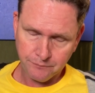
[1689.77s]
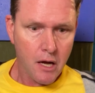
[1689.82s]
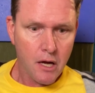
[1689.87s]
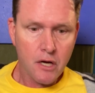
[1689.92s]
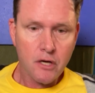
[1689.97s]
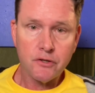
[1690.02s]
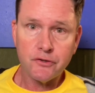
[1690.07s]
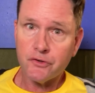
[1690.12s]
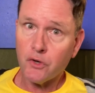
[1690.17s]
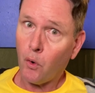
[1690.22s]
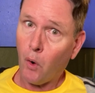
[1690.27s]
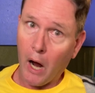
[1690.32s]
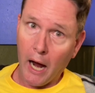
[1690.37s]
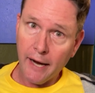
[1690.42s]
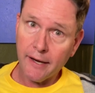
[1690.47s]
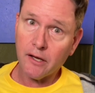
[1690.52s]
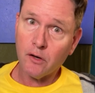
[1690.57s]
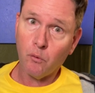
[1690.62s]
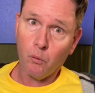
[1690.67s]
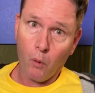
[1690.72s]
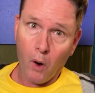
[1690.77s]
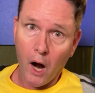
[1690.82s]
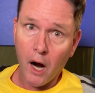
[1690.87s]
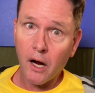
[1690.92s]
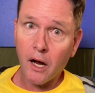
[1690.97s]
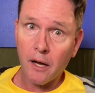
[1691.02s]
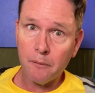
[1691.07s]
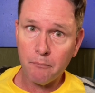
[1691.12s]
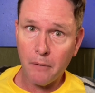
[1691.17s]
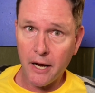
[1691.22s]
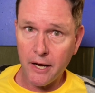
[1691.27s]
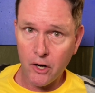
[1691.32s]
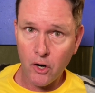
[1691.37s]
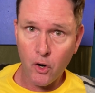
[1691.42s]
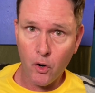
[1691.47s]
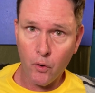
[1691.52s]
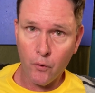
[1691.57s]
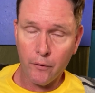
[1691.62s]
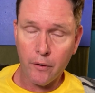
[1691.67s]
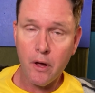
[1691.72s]
So I can walk on my
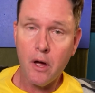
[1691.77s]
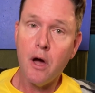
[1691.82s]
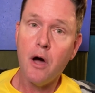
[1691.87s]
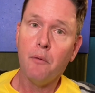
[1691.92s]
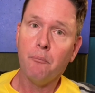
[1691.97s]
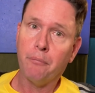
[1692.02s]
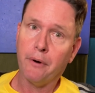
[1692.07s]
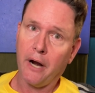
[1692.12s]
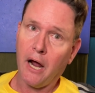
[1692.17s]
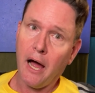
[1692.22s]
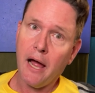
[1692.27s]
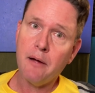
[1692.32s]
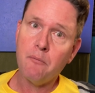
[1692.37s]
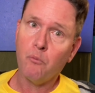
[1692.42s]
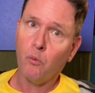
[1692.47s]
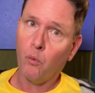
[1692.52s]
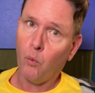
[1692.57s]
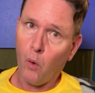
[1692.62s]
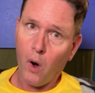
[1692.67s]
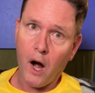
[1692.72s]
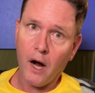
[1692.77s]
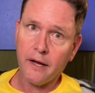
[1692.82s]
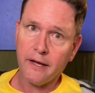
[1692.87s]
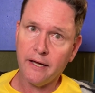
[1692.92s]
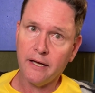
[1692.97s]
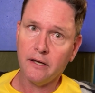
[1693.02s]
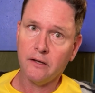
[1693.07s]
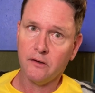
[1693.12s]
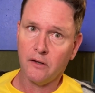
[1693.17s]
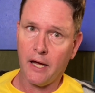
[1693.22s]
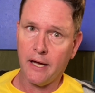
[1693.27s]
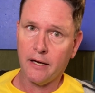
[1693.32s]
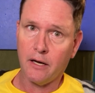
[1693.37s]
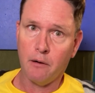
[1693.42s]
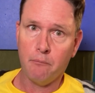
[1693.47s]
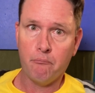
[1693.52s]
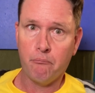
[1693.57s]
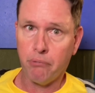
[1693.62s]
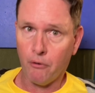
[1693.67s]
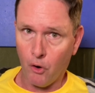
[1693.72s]
own, but I am walking like a
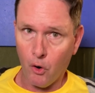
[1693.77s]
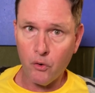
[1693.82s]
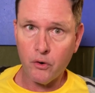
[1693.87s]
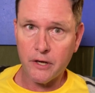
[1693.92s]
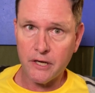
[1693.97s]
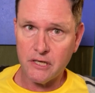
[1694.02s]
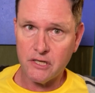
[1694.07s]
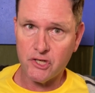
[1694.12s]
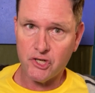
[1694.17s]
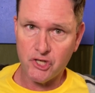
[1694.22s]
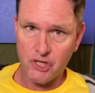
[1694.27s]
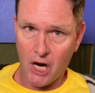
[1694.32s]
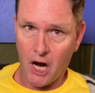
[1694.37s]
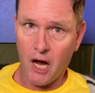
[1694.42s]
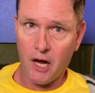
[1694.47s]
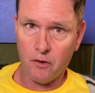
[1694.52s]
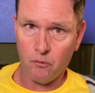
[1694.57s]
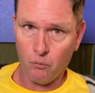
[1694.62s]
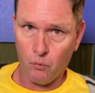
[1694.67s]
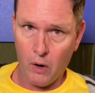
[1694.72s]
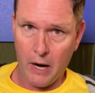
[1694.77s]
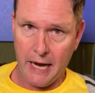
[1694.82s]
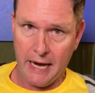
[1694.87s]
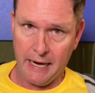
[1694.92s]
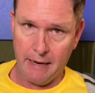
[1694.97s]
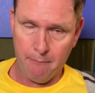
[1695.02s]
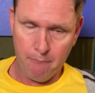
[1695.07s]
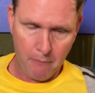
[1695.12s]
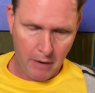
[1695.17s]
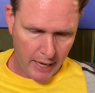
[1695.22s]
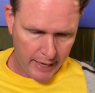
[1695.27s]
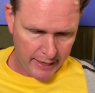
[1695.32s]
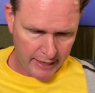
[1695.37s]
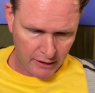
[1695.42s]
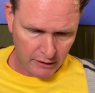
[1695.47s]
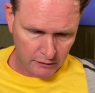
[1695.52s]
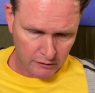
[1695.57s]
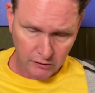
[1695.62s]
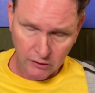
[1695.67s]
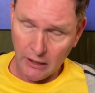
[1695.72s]
broken John Wayne. My
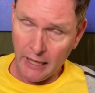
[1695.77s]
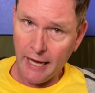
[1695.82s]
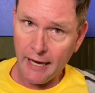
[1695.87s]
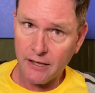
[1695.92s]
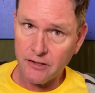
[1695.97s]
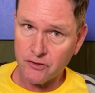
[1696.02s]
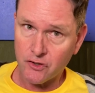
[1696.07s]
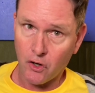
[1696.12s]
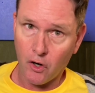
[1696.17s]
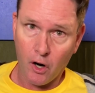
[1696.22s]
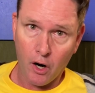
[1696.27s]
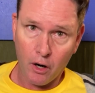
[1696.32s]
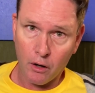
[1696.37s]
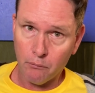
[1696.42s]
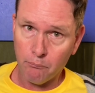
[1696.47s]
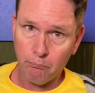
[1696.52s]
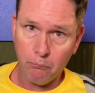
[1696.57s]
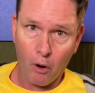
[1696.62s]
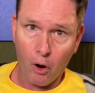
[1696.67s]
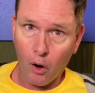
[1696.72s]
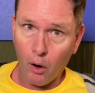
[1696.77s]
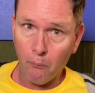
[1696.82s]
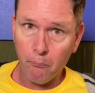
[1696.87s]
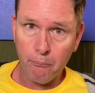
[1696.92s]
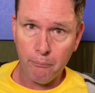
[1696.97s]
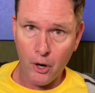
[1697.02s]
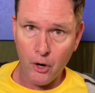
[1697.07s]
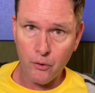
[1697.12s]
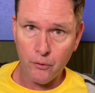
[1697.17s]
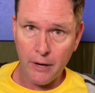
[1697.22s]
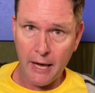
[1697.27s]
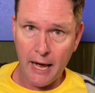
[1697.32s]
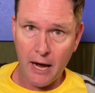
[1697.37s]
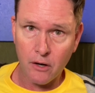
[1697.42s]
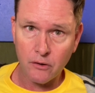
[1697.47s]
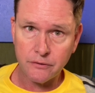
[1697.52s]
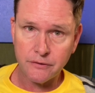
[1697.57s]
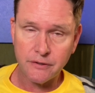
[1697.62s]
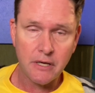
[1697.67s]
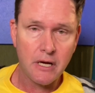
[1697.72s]
legs are all bowed
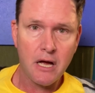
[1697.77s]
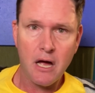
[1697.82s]
out.